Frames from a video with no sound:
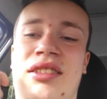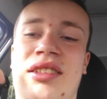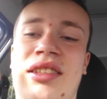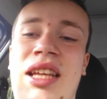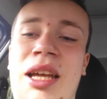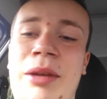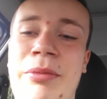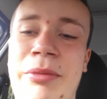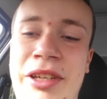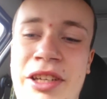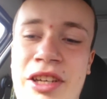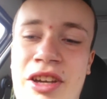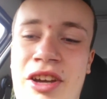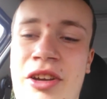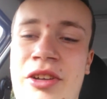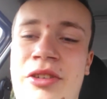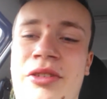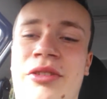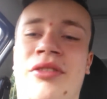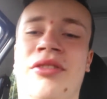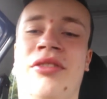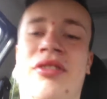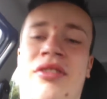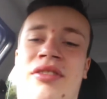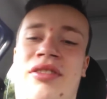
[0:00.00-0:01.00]
let me
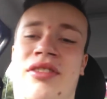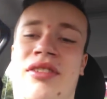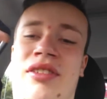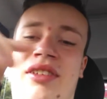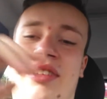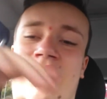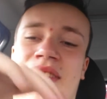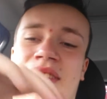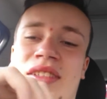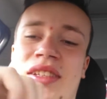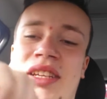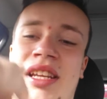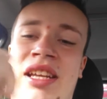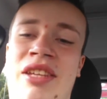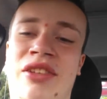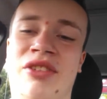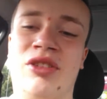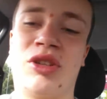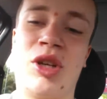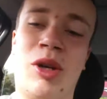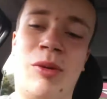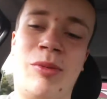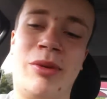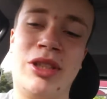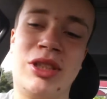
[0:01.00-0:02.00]
know in
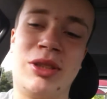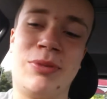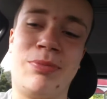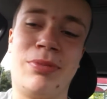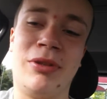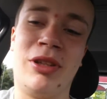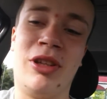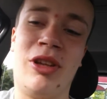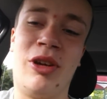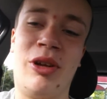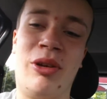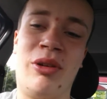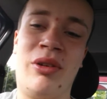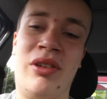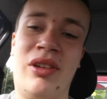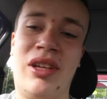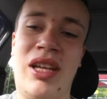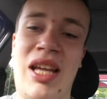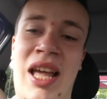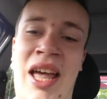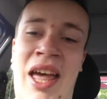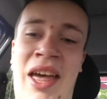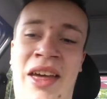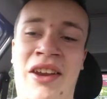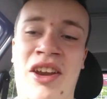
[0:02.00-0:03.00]
the comments below,
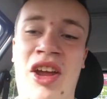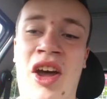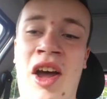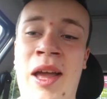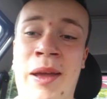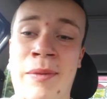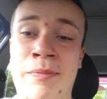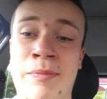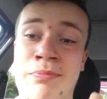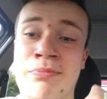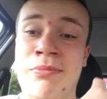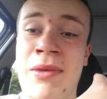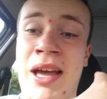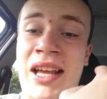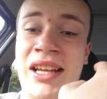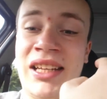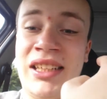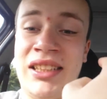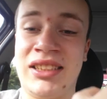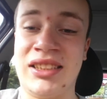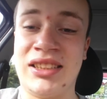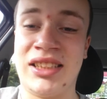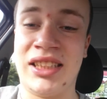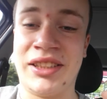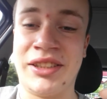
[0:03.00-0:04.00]
and I
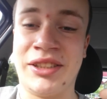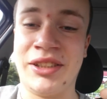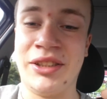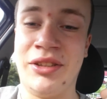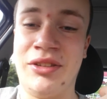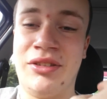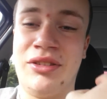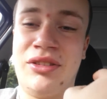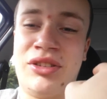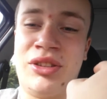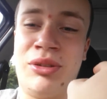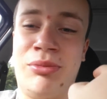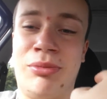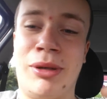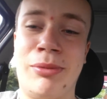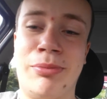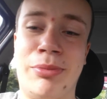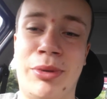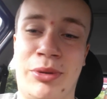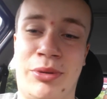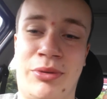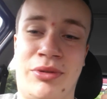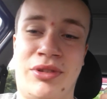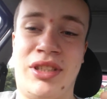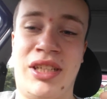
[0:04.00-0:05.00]
may stick it to my
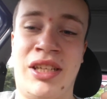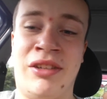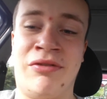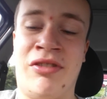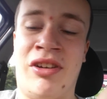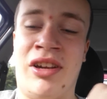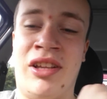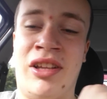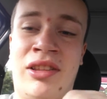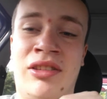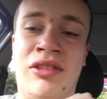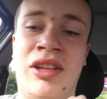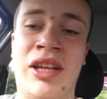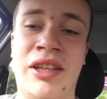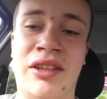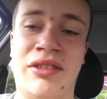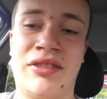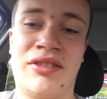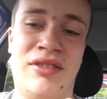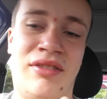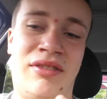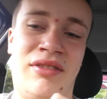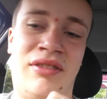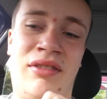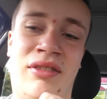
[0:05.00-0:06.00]
boot if I like
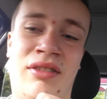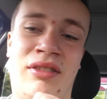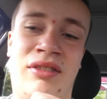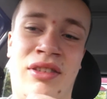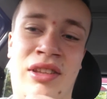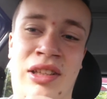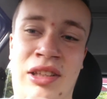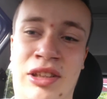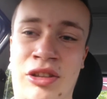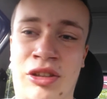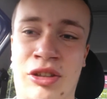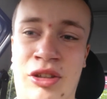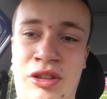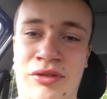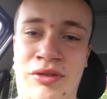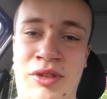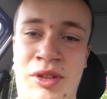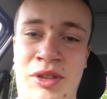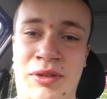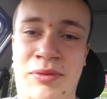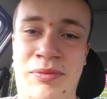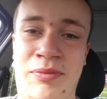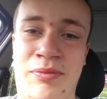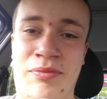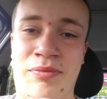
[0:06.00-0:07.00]
the look of
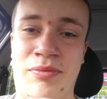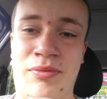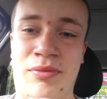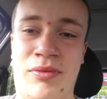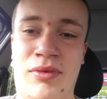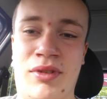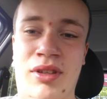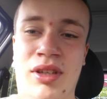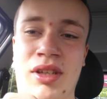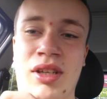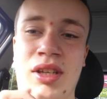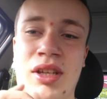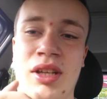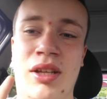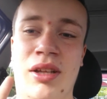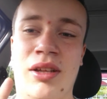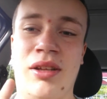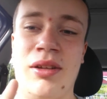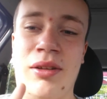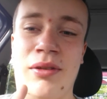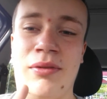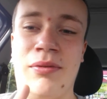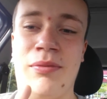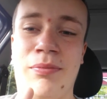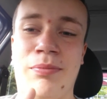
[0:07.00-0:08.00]
it.
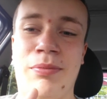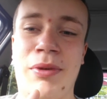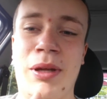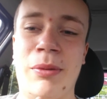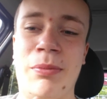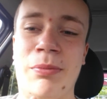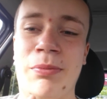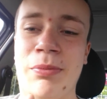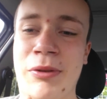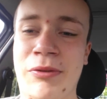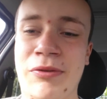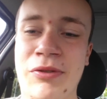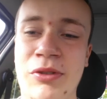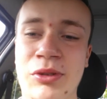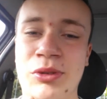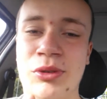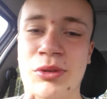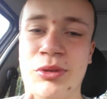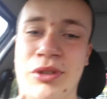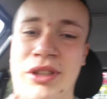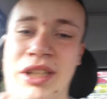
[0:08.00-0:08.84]
But before